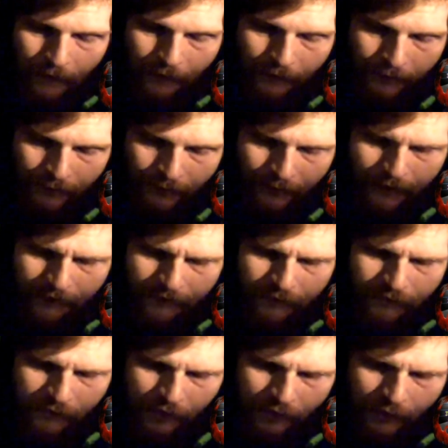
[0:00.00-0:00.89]
Ladies
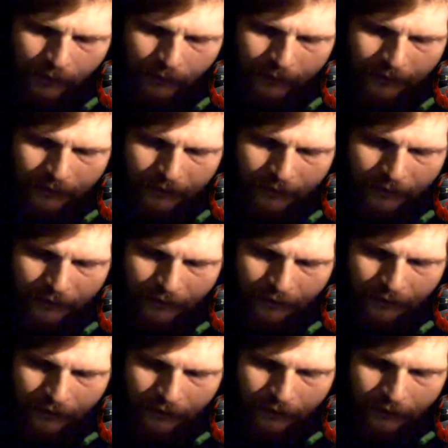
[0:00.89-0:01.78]
and gentlemen,
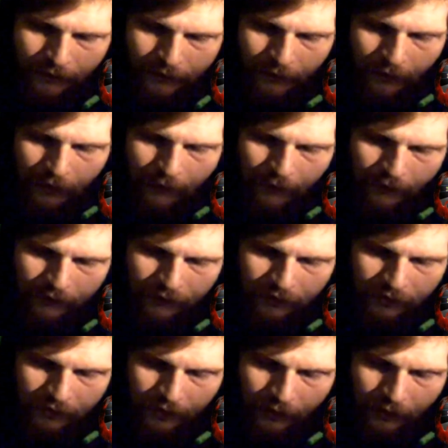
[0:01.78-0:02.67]
the star of the
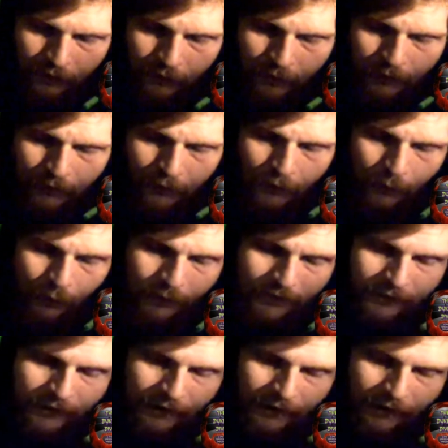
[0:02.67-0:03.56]
show, we
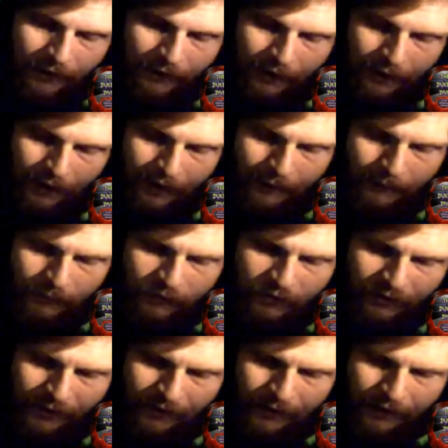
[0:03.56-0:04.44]
got
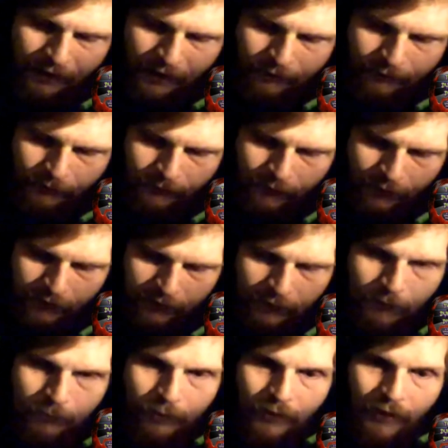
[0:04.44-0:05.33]
MJF
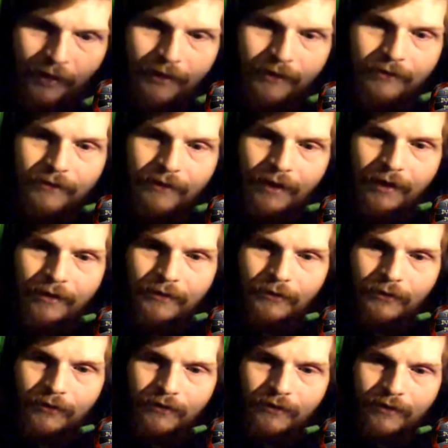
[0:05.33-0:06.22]
versus Bryan
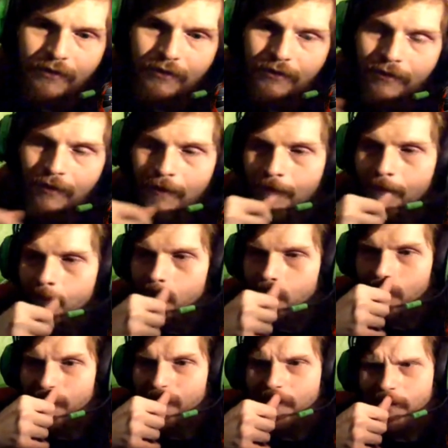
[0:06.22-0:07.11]
Danielson.
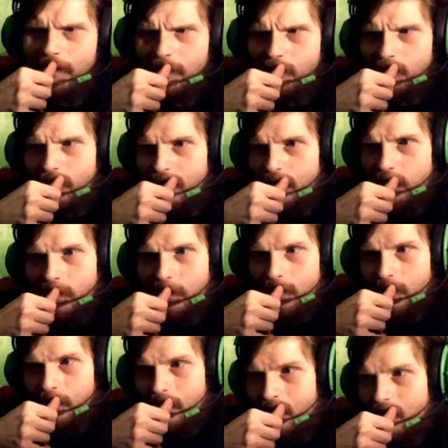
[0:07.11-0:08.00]
And I got some
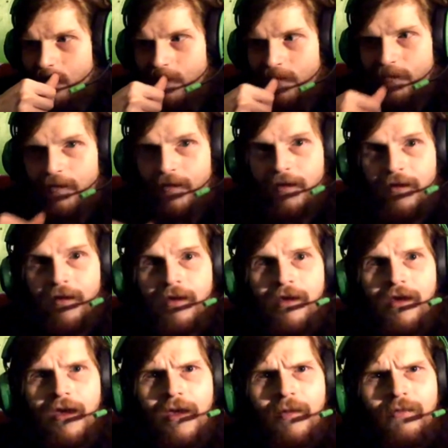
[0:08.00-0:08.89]
pictures here of
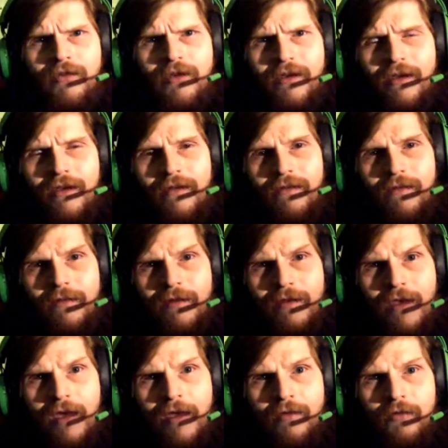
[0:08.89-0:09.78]
MJF's
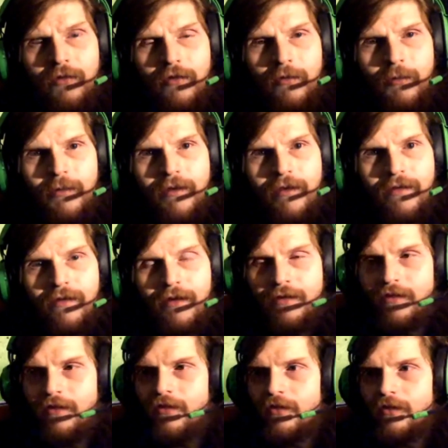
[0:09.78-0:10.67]
entrance because I
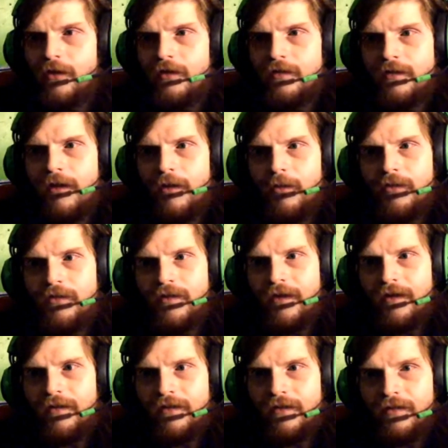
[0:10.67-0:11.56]
just thought that was
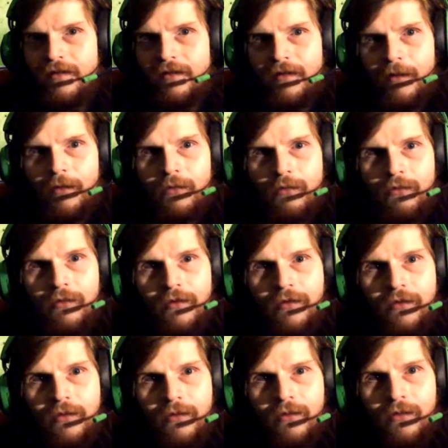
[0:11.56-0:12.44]
excellent. That was really
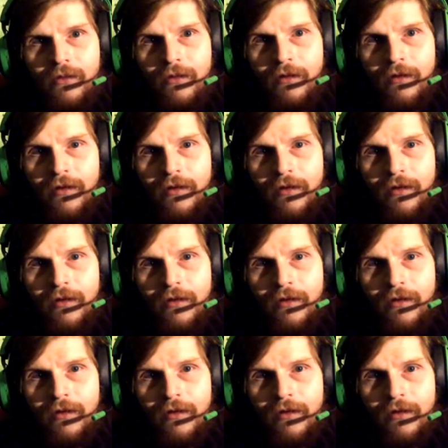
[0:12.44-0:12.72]
cool.